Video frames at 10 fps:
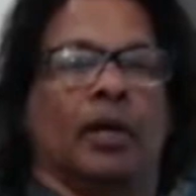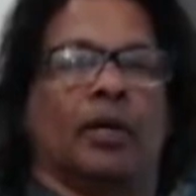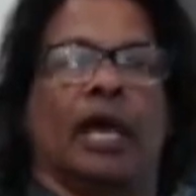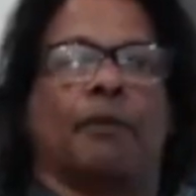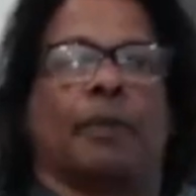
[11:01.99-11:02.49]

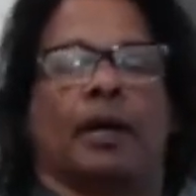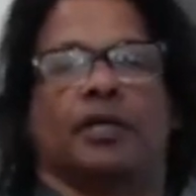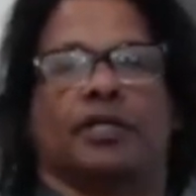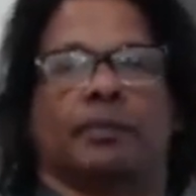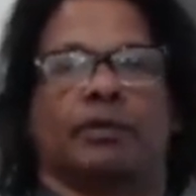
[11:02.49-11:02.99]
do you have
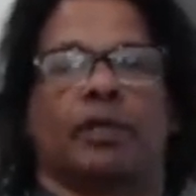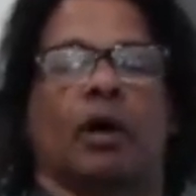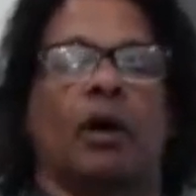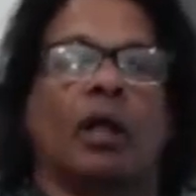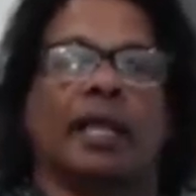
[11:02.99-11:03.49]
partnerships with
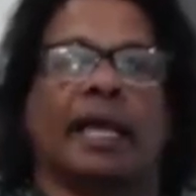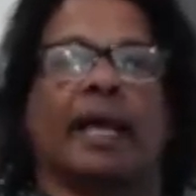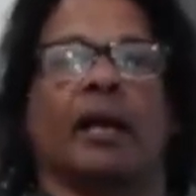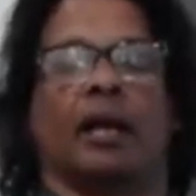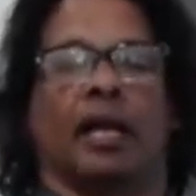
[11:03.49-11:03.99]
all the
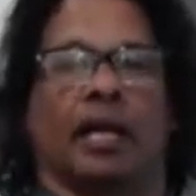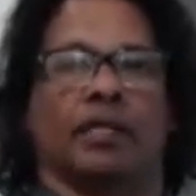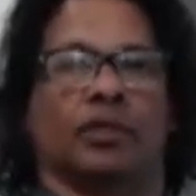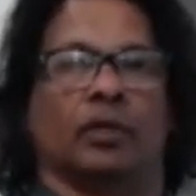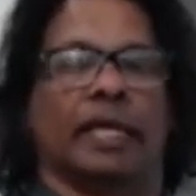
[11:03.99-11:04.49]

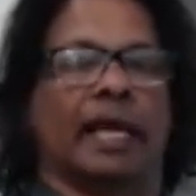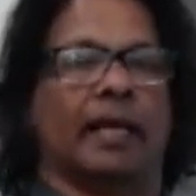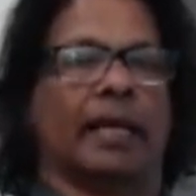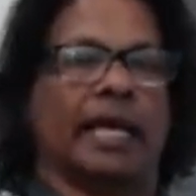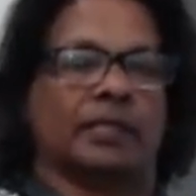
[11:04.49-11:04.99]
airlines so
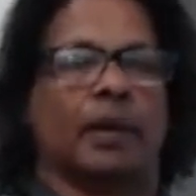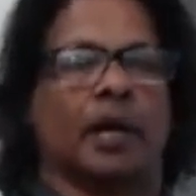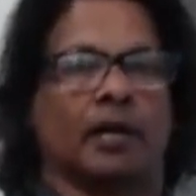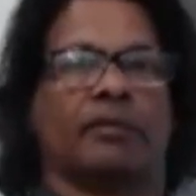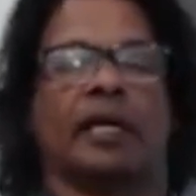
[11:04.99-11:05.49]
that as
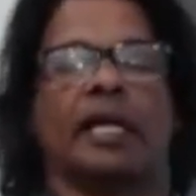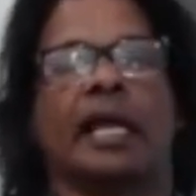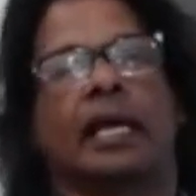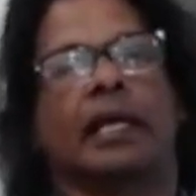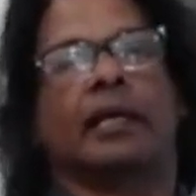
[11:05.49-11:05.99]
part of their
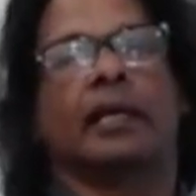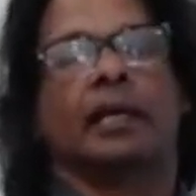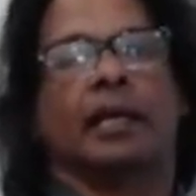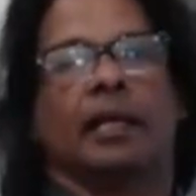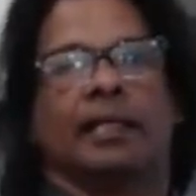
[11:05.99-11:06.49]
ticket
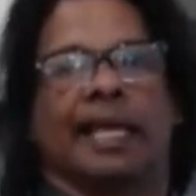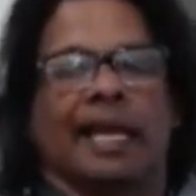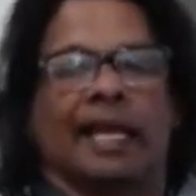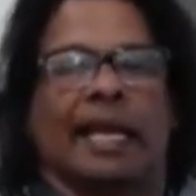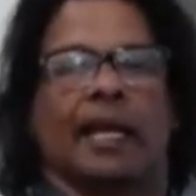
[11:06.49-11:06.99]
they
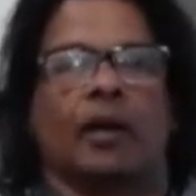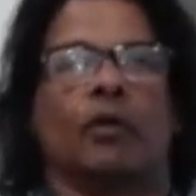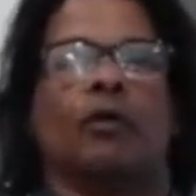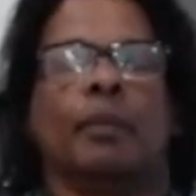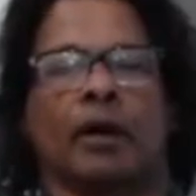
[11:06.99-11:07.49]
can get an
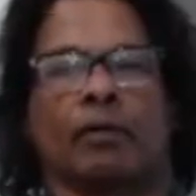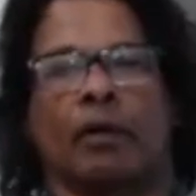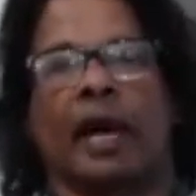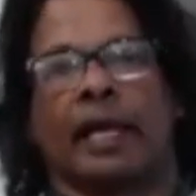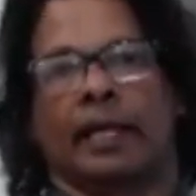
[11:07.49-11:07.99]
uber
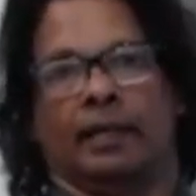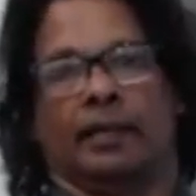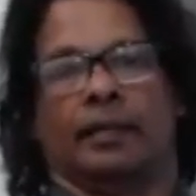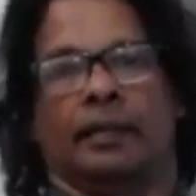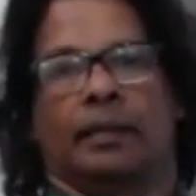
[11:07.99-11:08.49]
ride
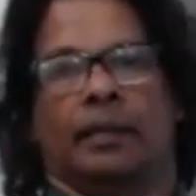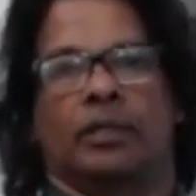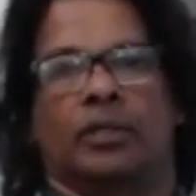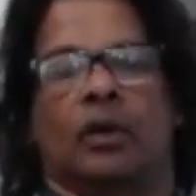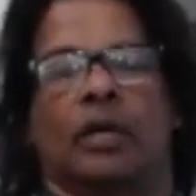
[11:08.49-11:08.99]

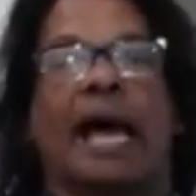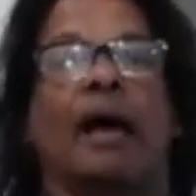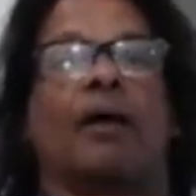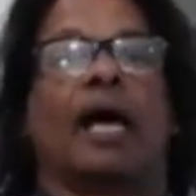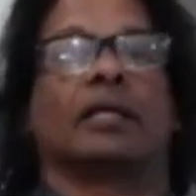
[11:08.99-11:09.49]
so
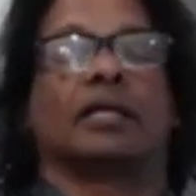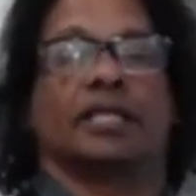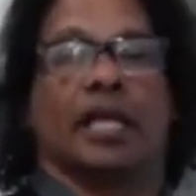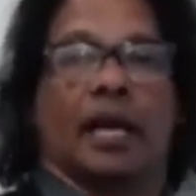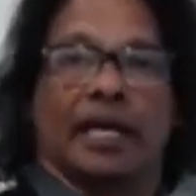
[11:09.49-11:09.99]
now others
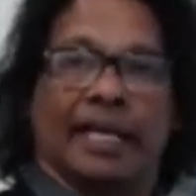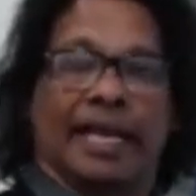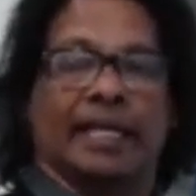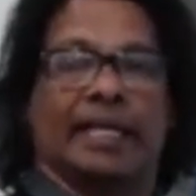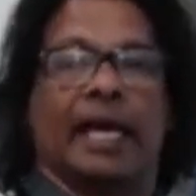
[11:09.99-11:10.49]
cannot
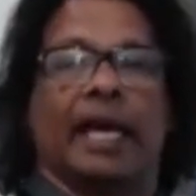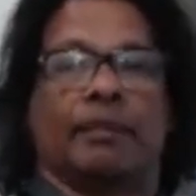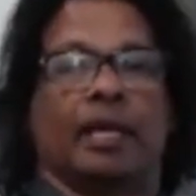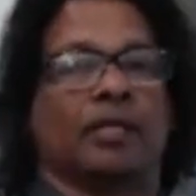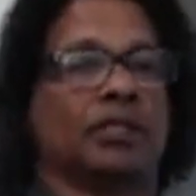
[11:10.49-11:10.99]
get that
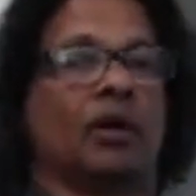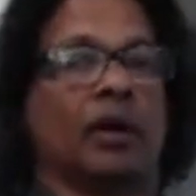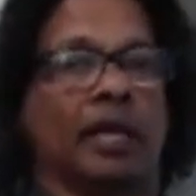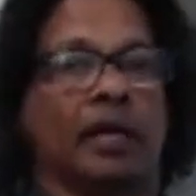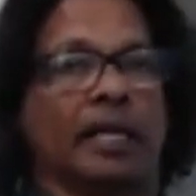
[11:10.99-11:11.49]
because you
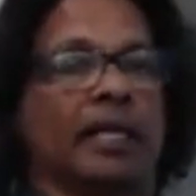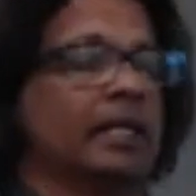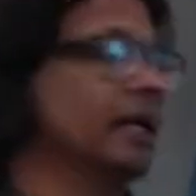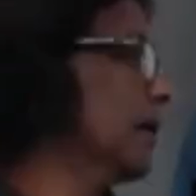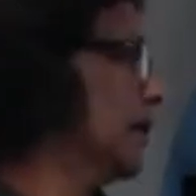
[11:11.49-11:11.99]
already are in
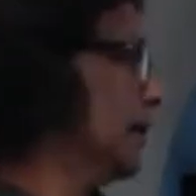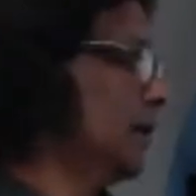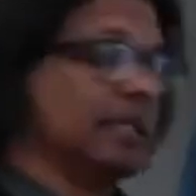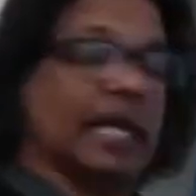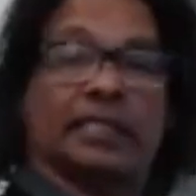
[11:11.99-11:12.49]
there
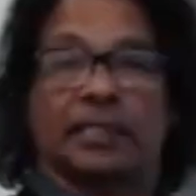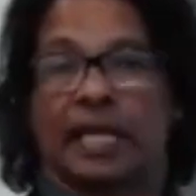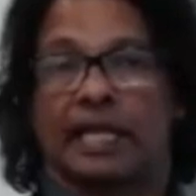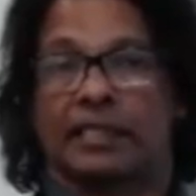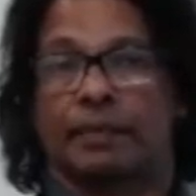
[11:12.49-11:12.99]
that's a,
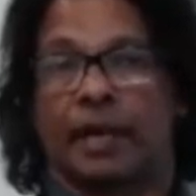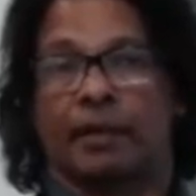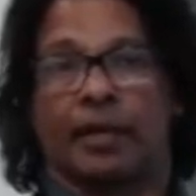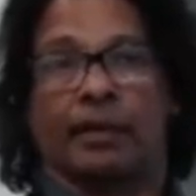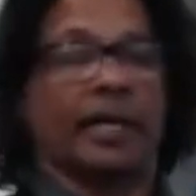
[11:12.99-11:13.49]
that's a
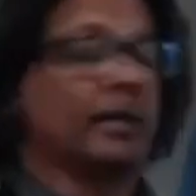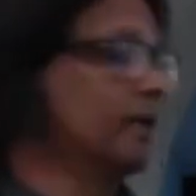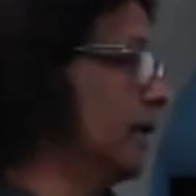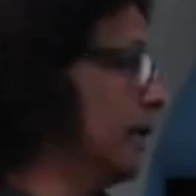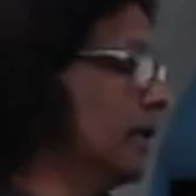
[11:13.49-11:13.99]
barrier to
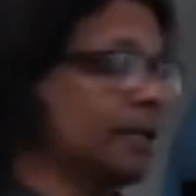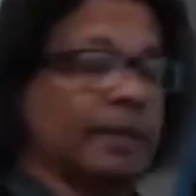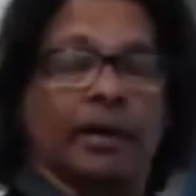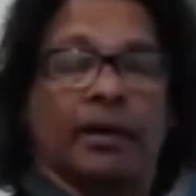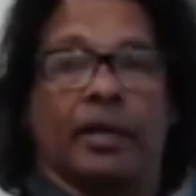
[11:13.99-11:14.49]
entry another
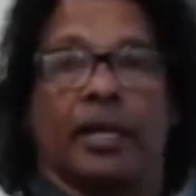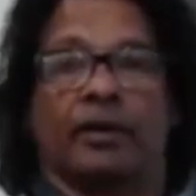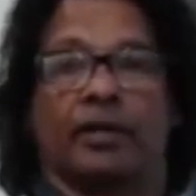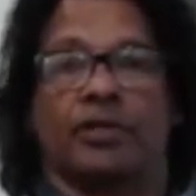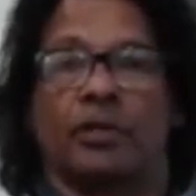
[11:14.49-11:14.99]
barrier to
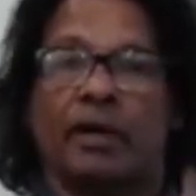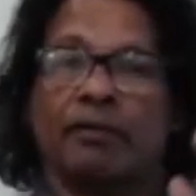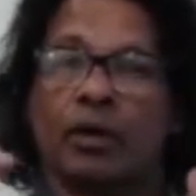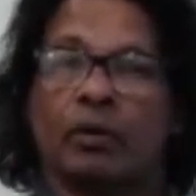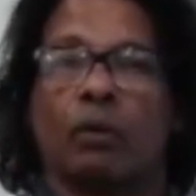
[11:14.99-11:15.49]
entry is do you have
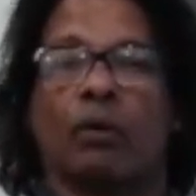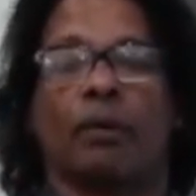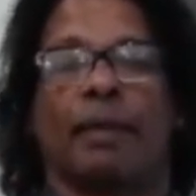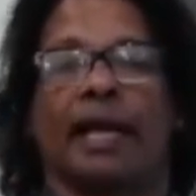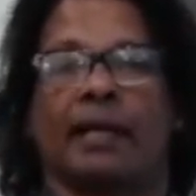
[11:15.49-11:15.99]
a
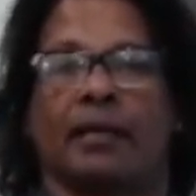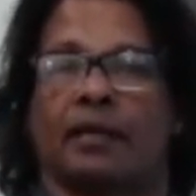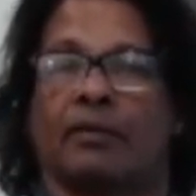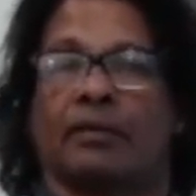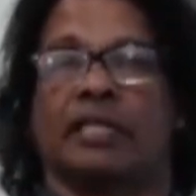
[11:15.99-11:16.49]
core patent
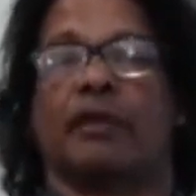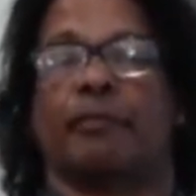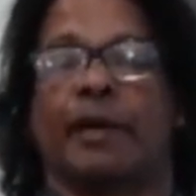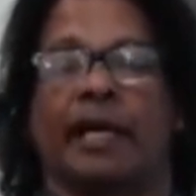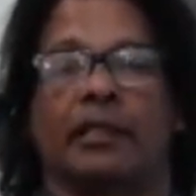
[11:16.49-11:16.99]
or set
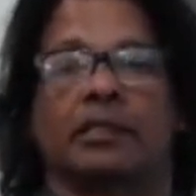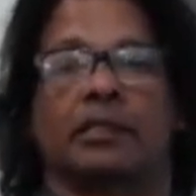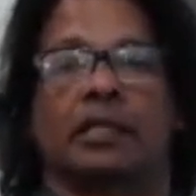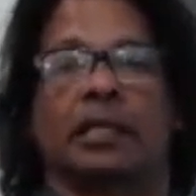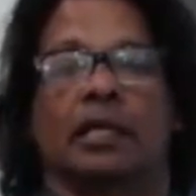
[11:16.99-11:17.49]
of patents
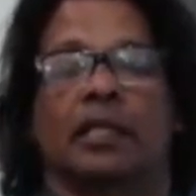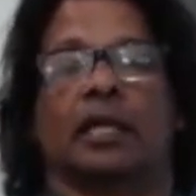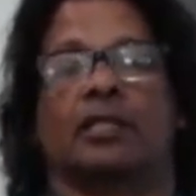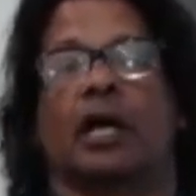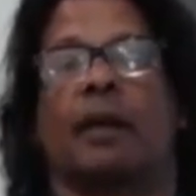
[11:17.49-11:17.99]
that
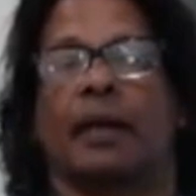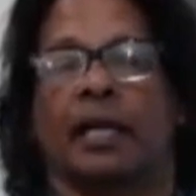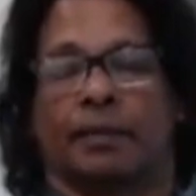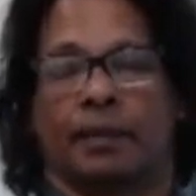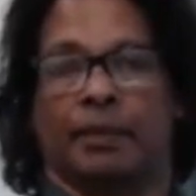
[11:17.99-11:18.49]
will stop
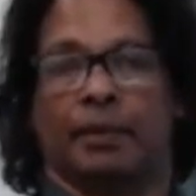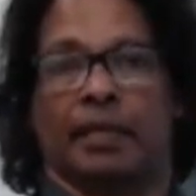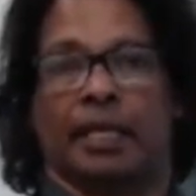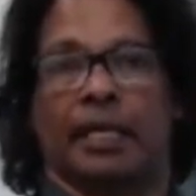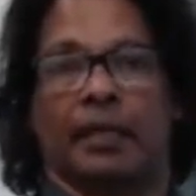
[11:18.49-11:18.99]
other people
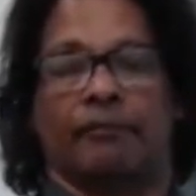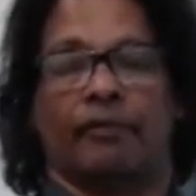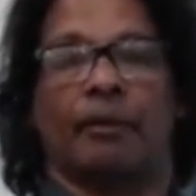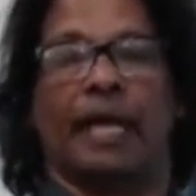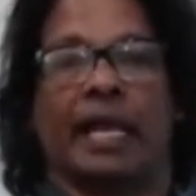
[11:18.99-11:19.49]
to,
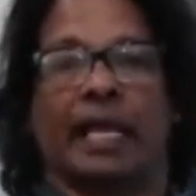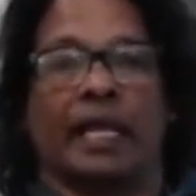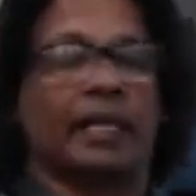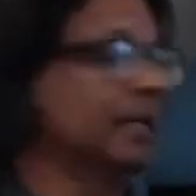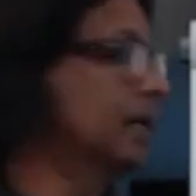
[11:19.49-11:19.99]
from getting
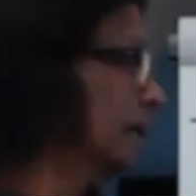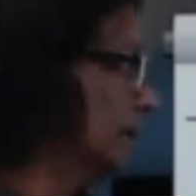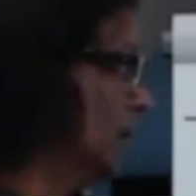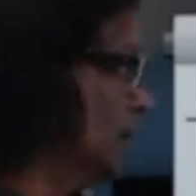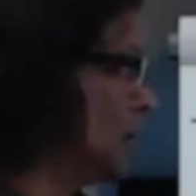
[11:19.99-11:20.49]
in there
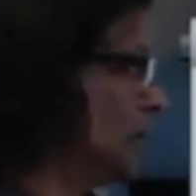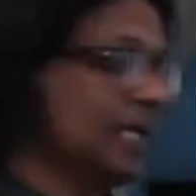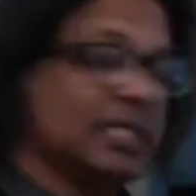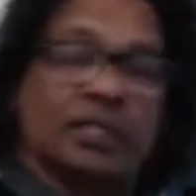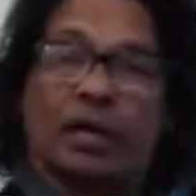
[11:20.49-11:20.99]
so
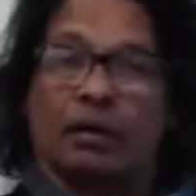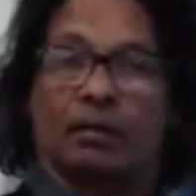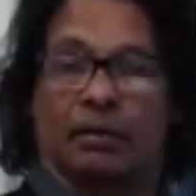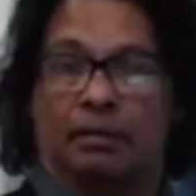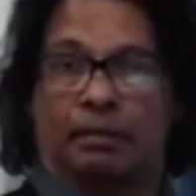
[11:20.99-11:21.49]
these
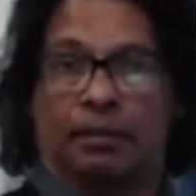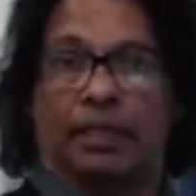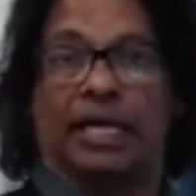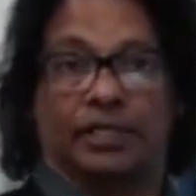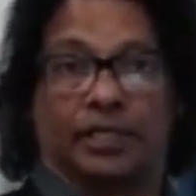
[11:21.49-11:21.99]
are
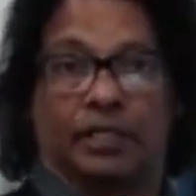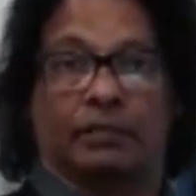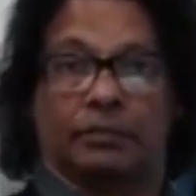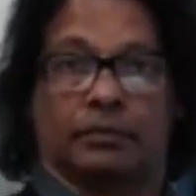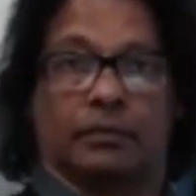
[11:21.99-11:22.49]
potential
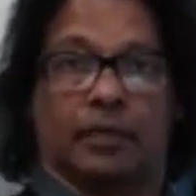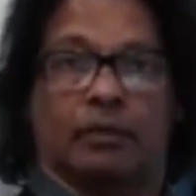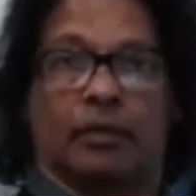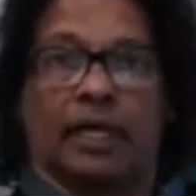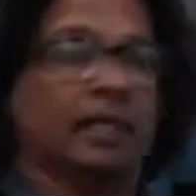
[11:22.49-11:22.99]

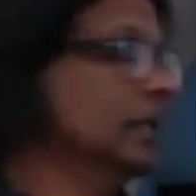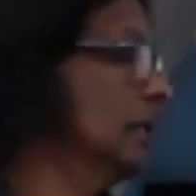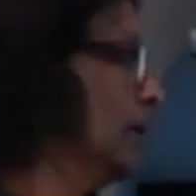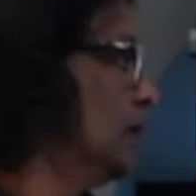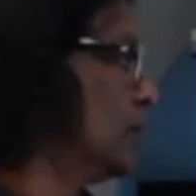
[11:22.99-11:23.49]
Okay,
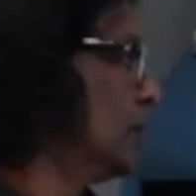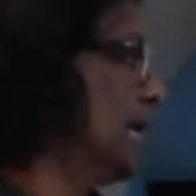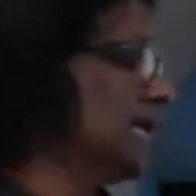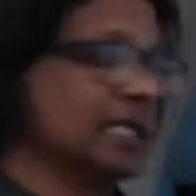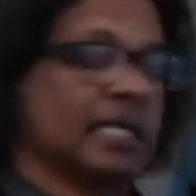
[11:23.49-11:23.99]
so
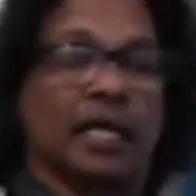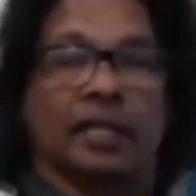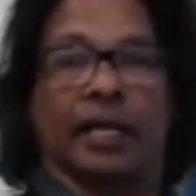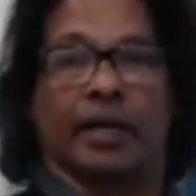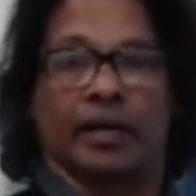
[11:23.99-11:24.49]
that's another
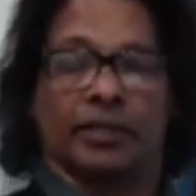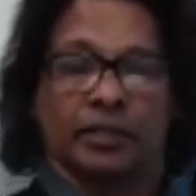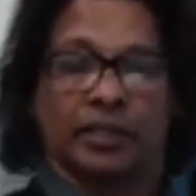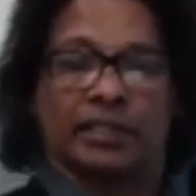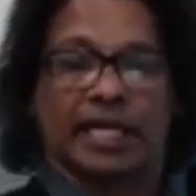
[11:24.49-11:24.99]
area. So
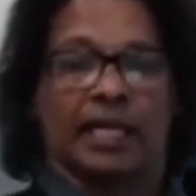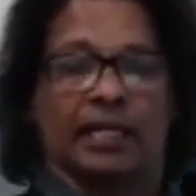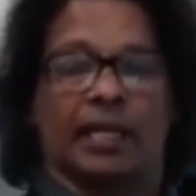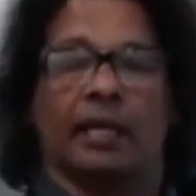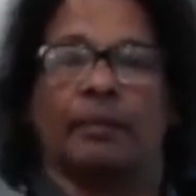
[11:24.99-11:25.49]
the second
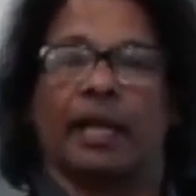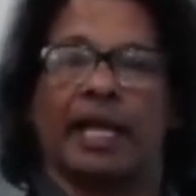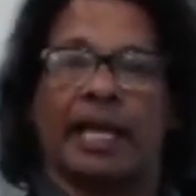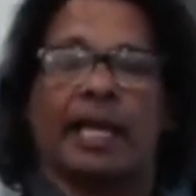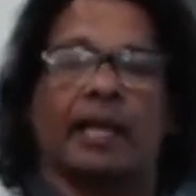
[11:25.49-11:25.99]
thing, but
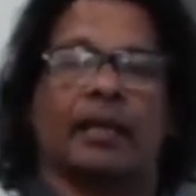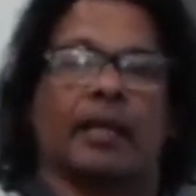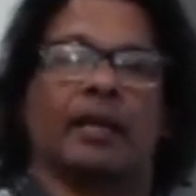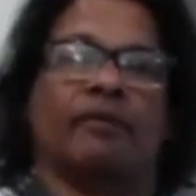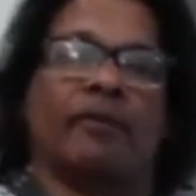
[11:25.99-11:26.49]
again,
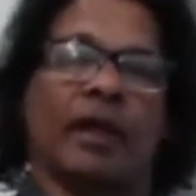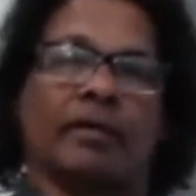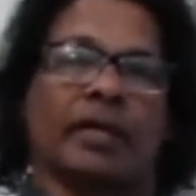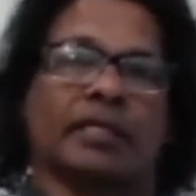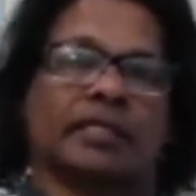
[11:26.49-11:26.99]
it
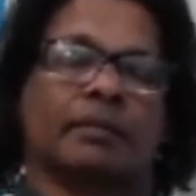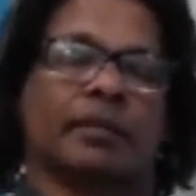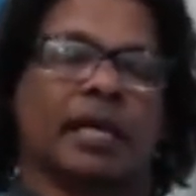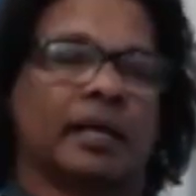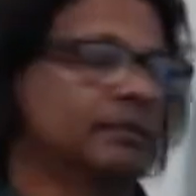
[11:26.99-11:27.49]
varies.
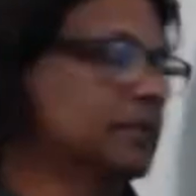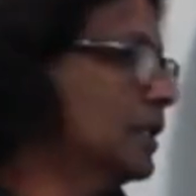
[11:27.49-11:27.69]
Sometimes,